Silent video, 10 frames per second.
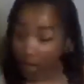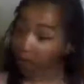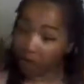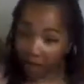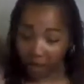
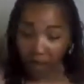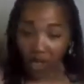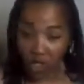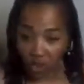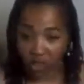what you
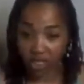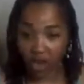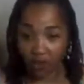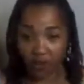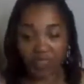think about
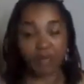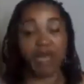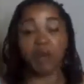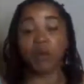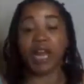yourself.
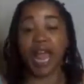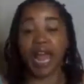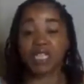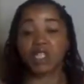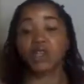If somebody were
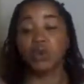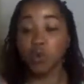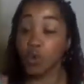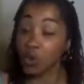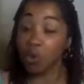to ask
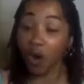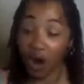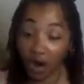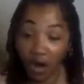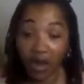you
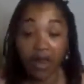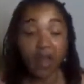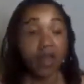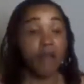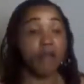who you
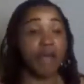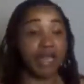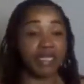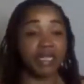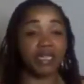are,
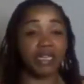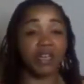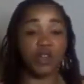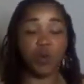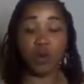
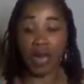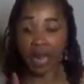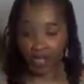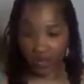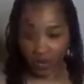
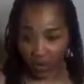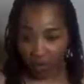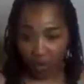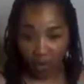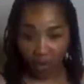basically you would
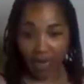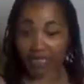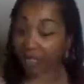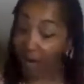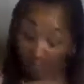
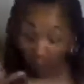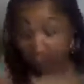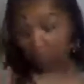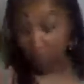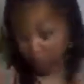answer
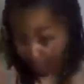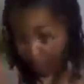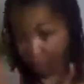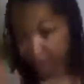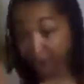based on
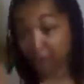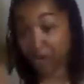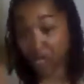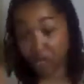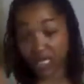
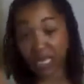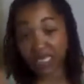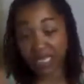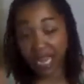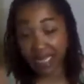maybe
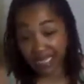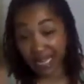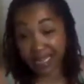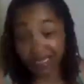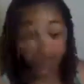what your sun
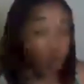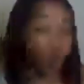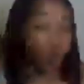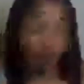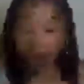sign
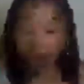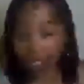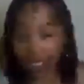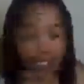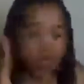says or
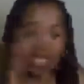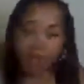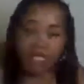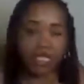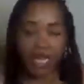what it
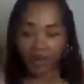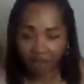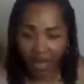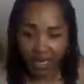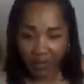represents or
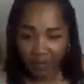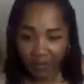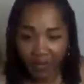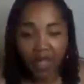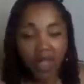something to that
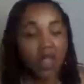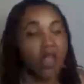effect.